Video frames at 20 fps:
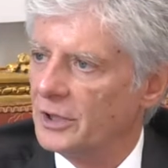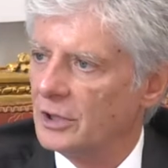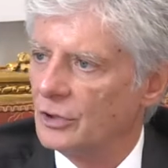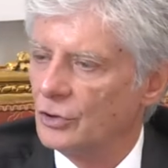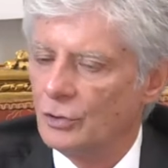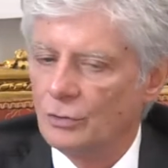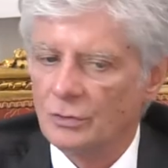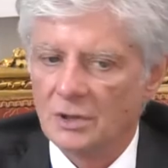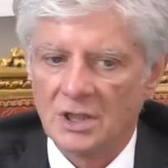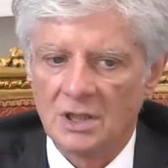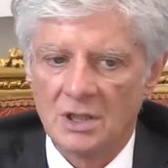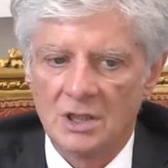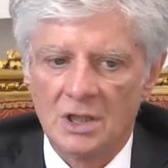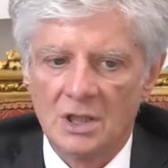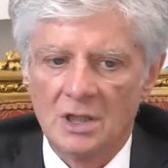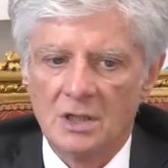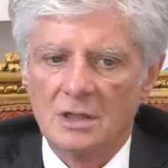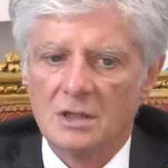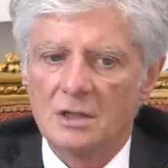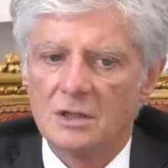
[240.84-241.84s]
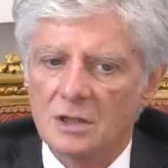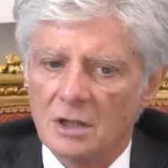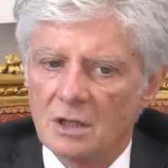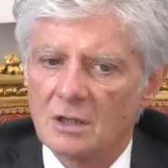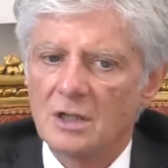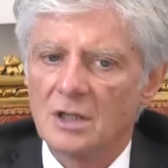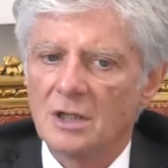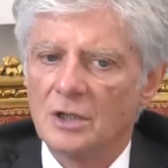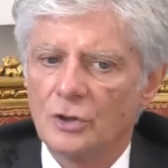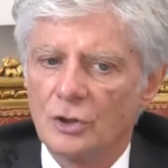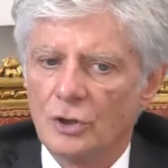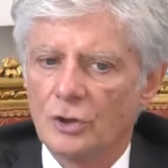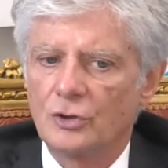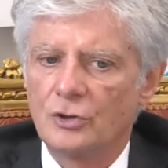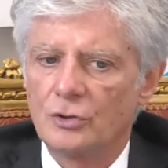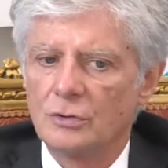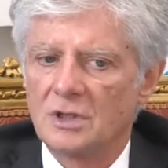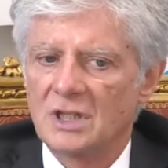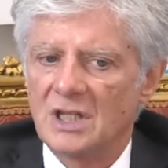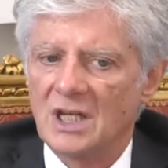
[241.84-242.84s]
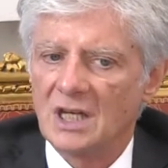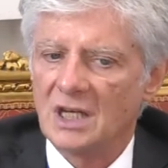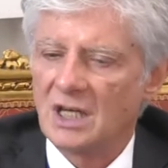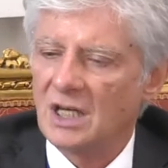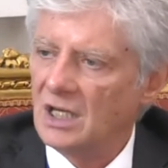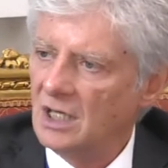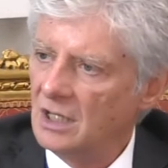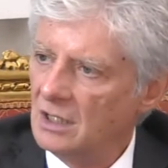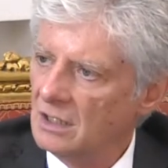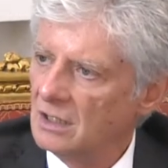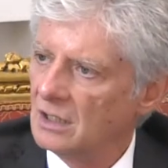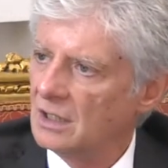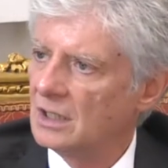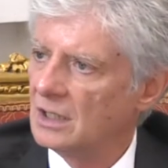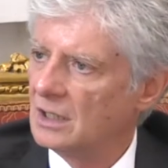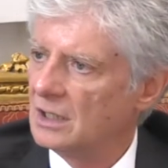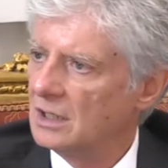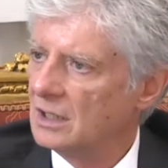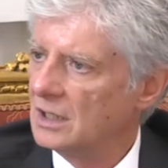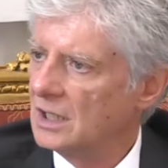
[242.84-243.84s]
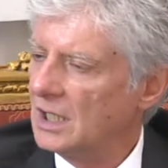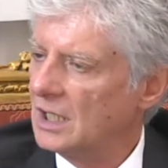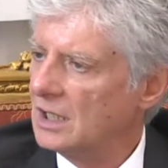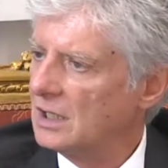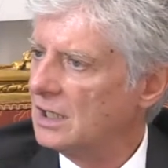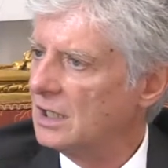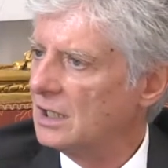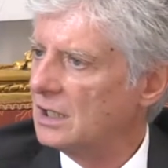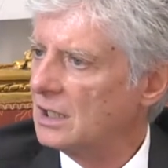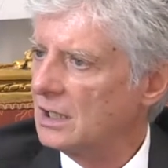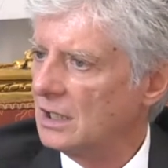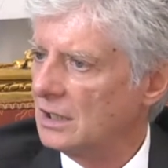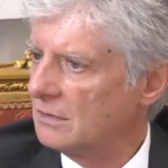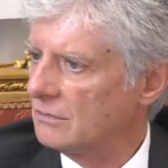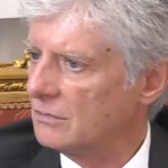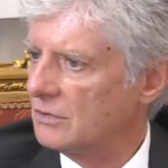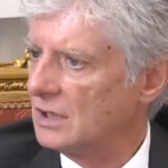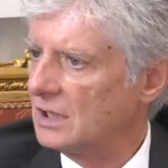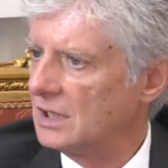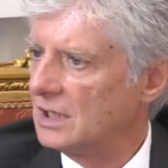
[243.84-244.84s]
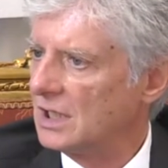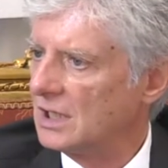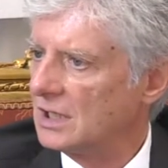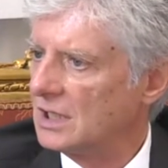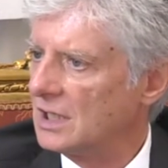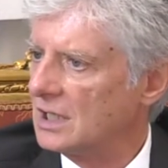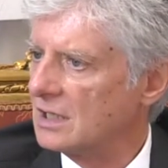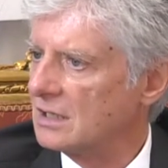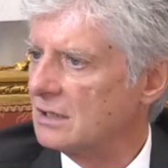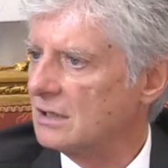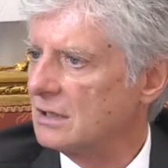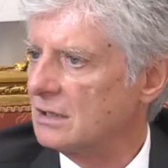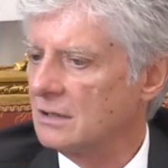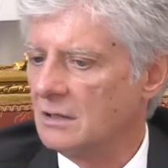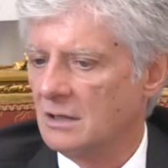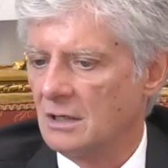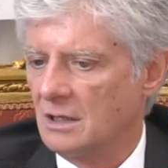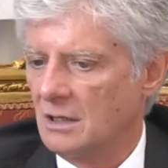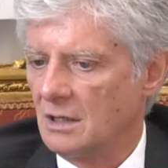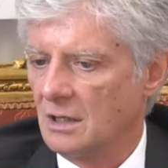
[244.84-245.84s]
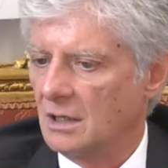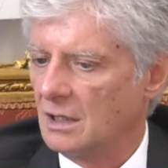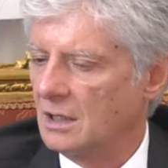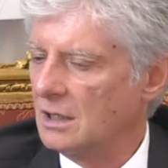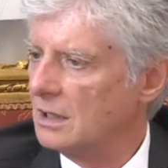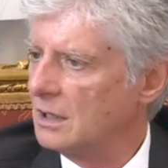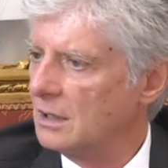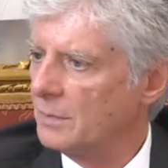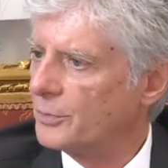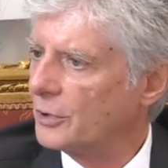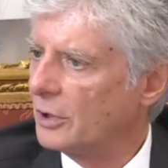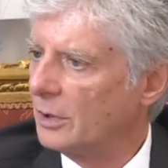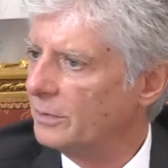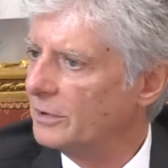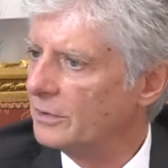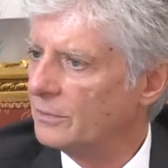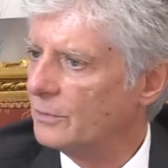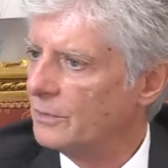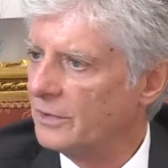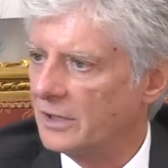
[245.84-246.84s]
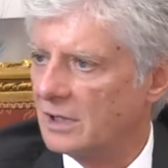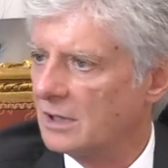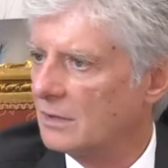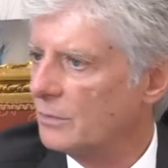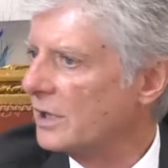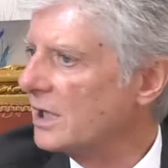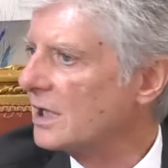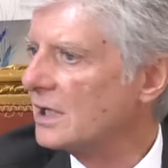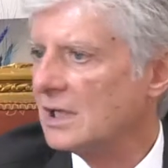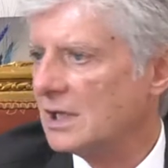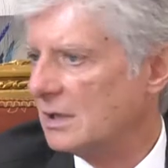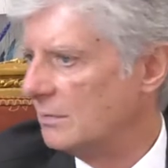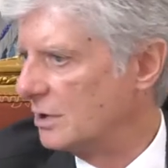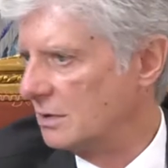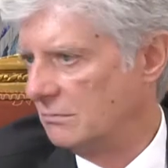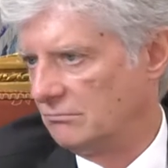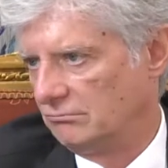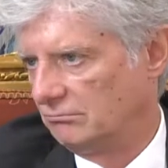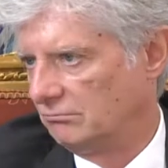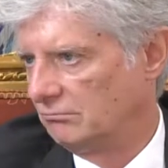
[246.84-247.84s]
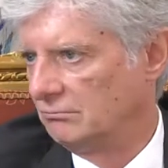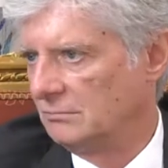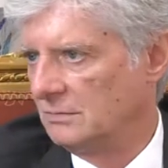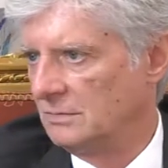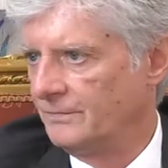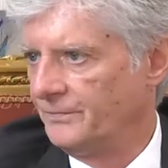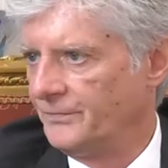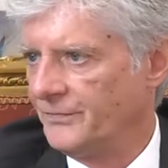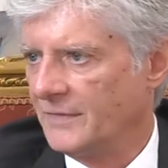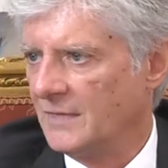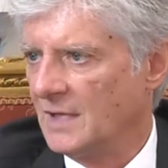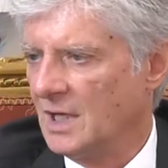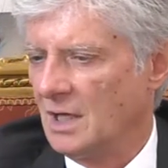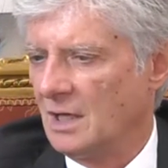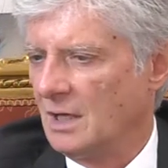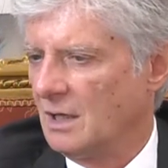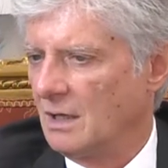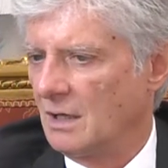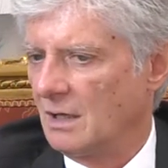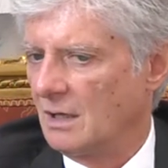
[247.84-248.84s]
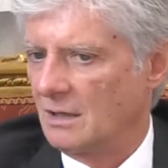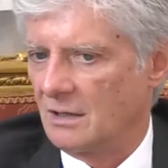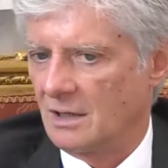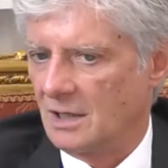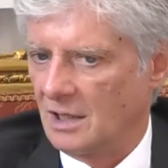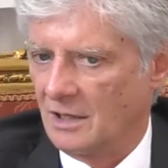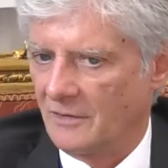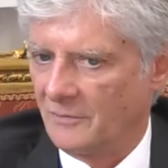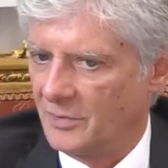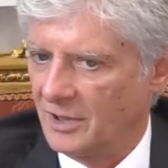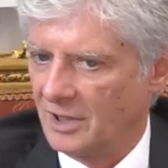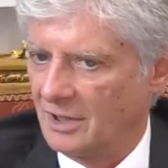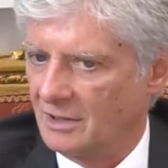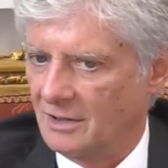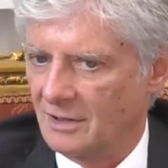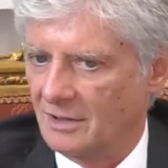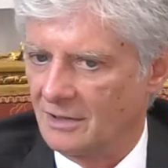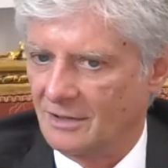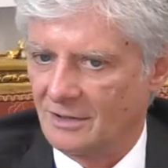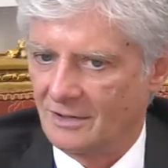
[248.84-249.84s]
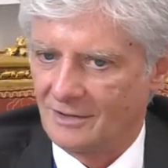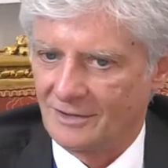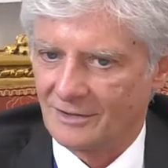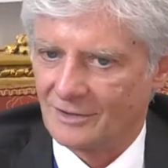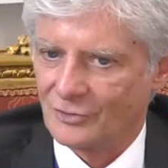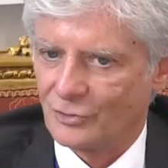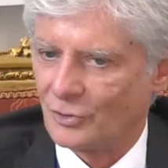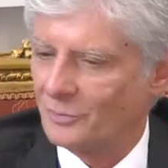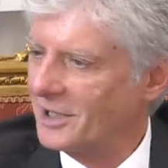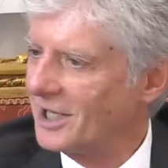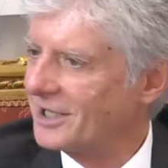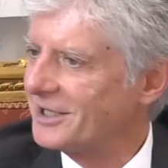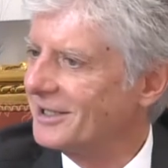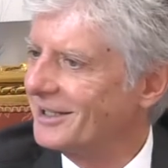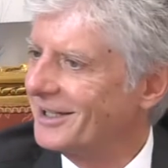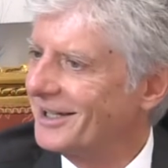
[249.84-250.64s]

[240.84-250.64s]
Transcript: Union certainly not to take in uh, any country that has a, a problem with, with a neighbor. there have been traumatic